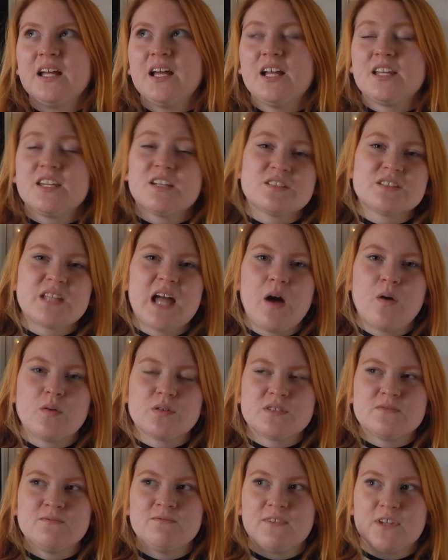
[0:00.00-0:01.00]
and just how
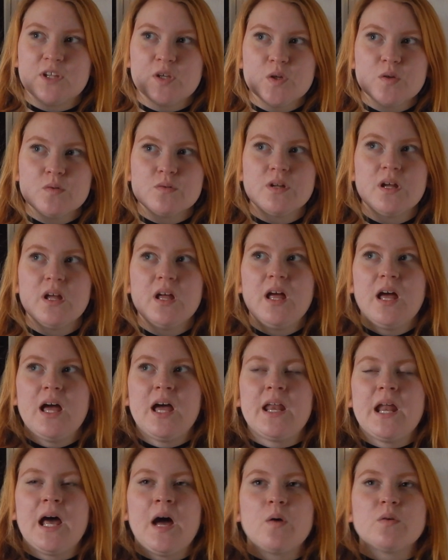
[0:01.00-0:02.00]
it's viewed
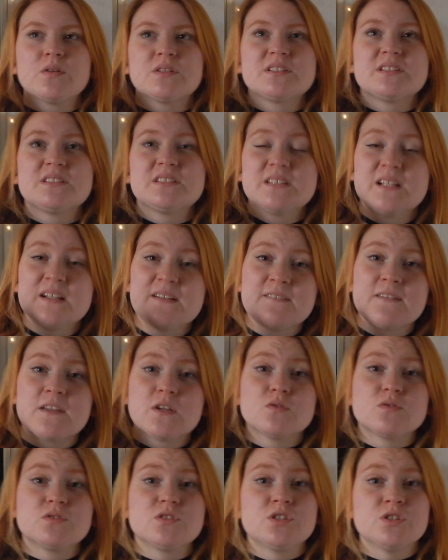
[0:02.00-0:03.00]
and how it's still
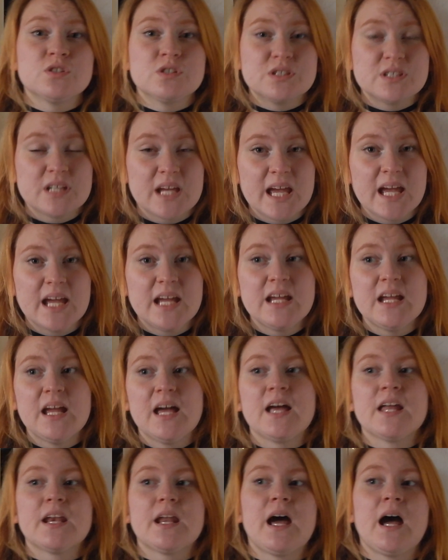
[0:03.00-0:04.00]
viewed today,
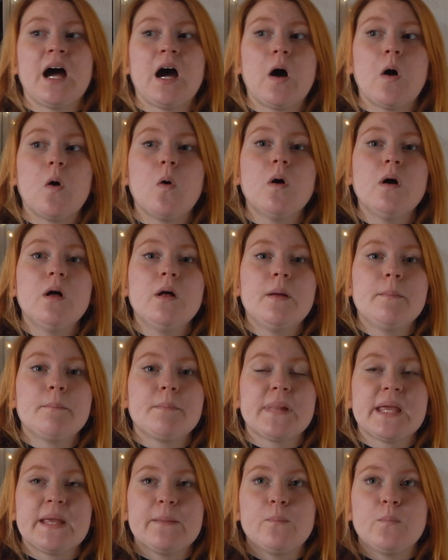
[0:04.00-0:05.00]
and how
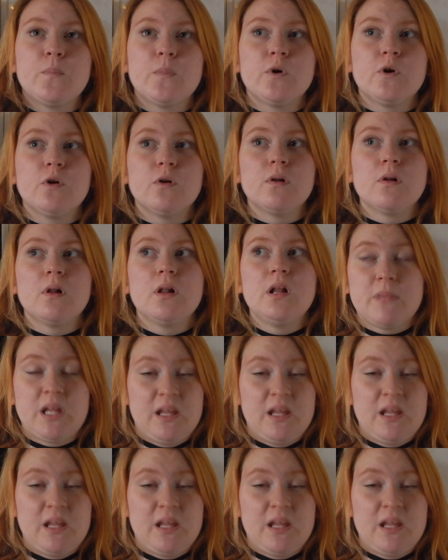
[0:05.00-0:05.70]
people,